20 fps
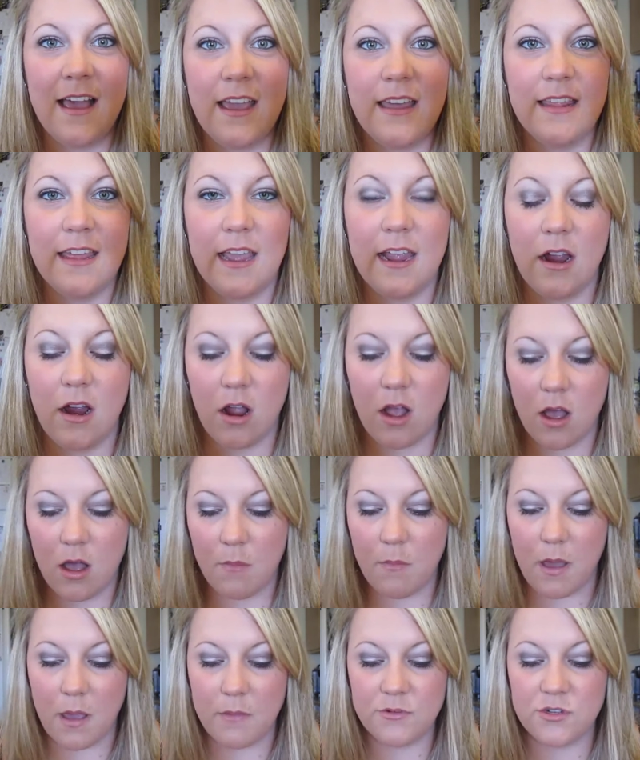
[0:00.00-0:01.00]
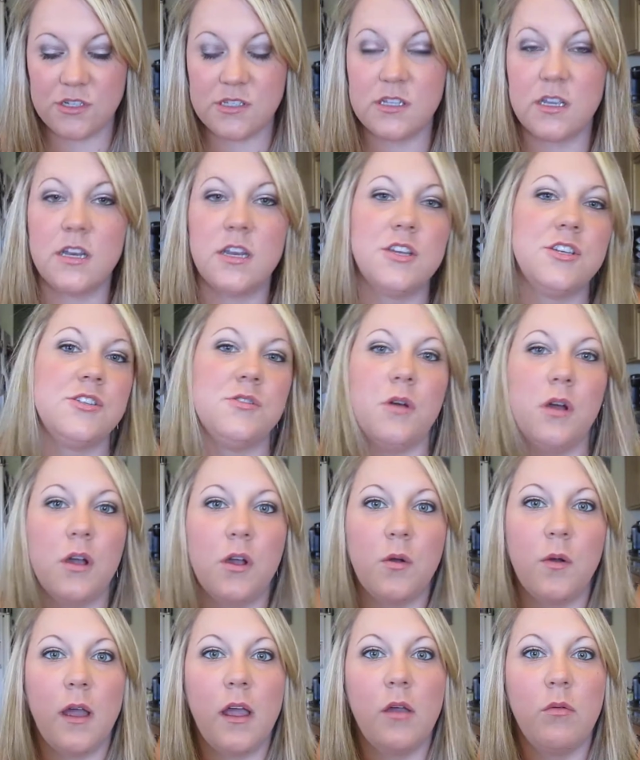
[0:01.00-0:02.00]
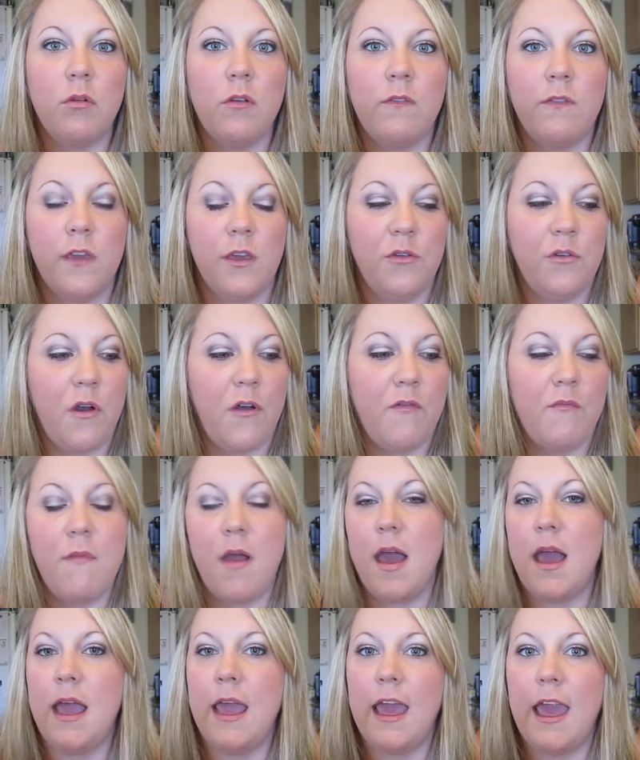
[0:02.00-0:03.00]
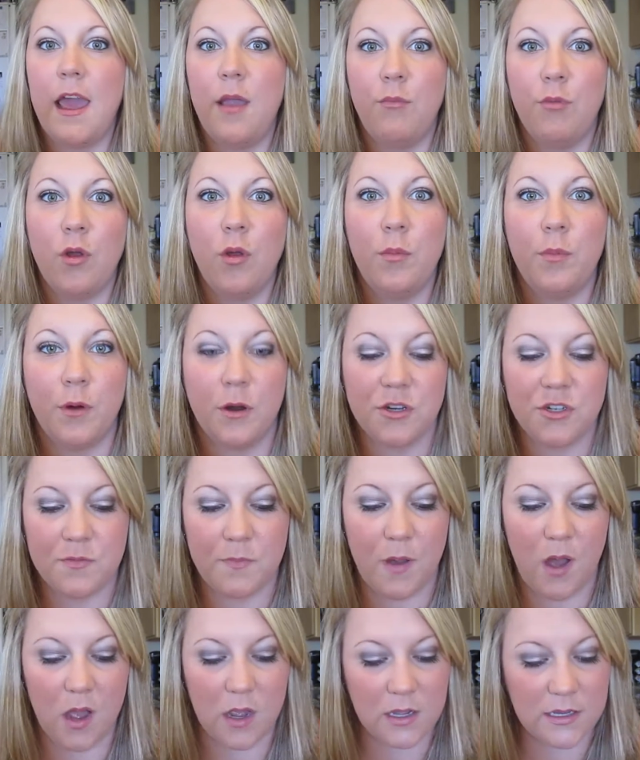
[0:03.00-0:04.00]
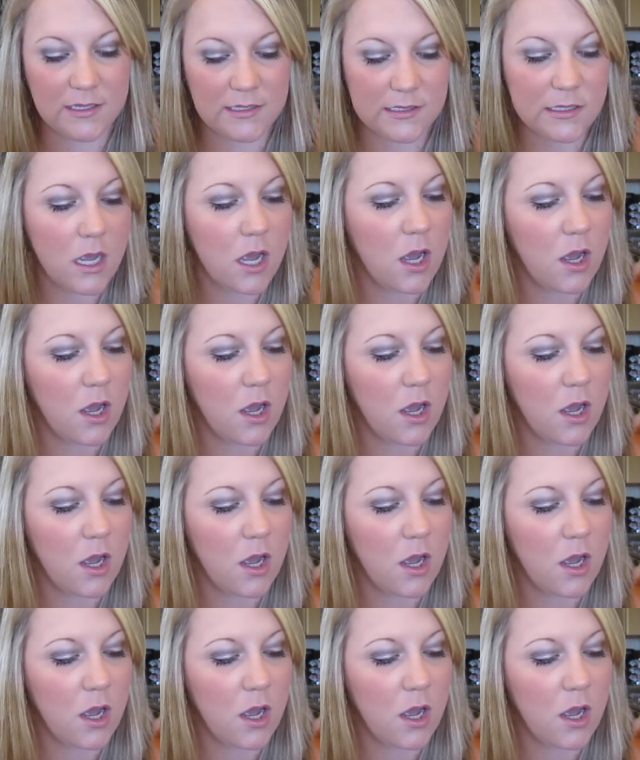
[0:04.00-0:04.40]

Hi there, um, I'm just going to do a quick review of my April Birchbox.